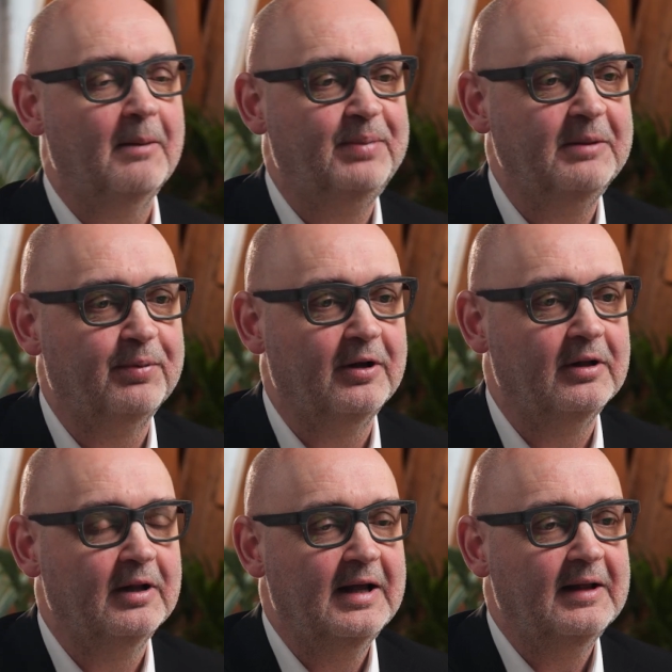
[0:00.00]

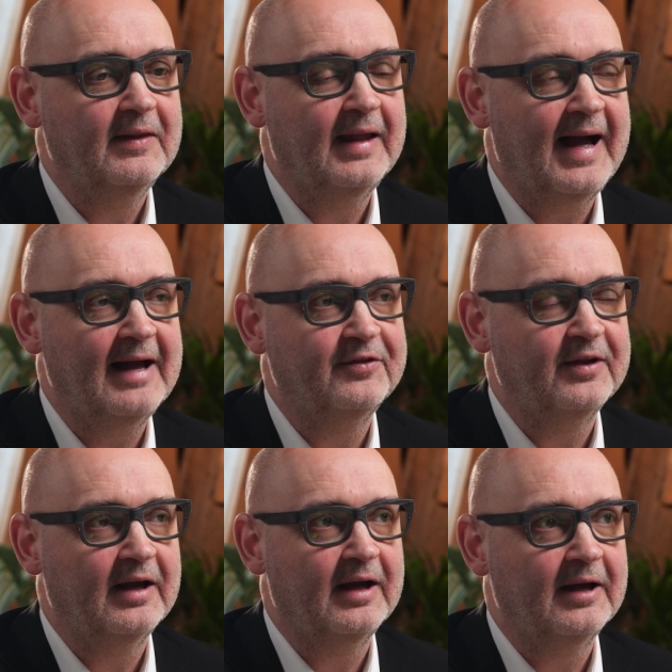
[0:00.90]
people that
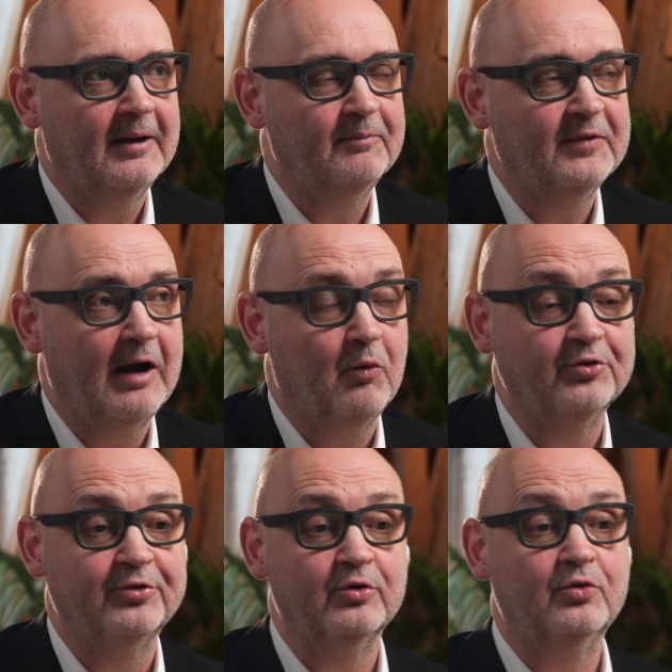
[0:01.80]

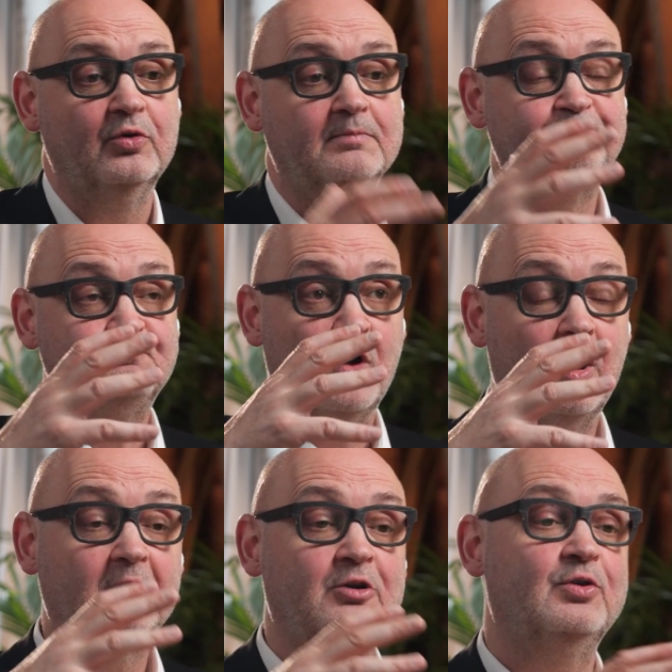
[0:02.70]
want to
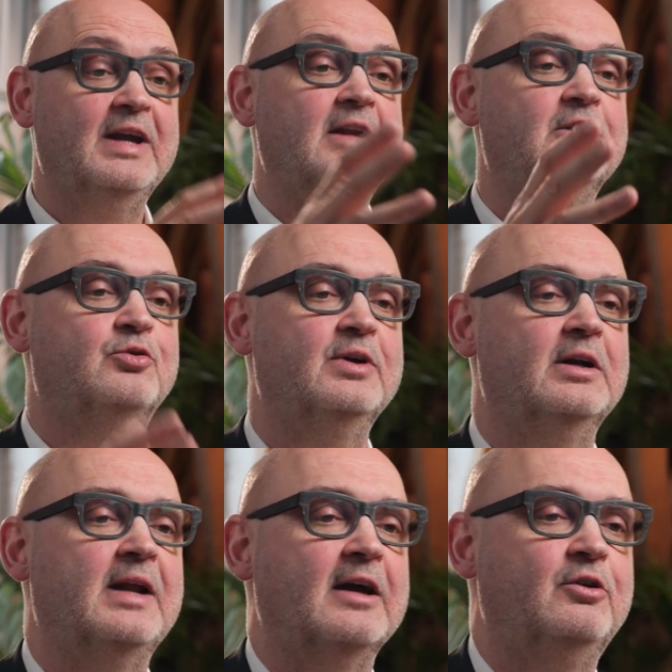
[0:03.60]
create a
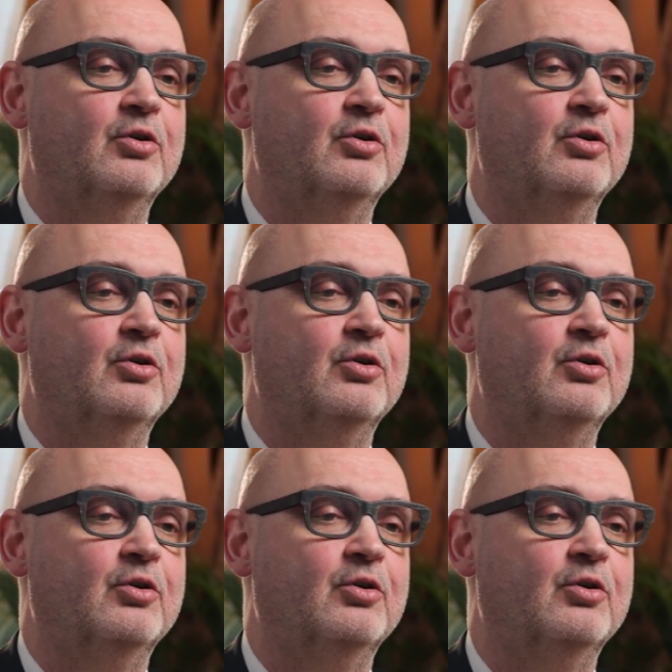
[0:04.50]
career like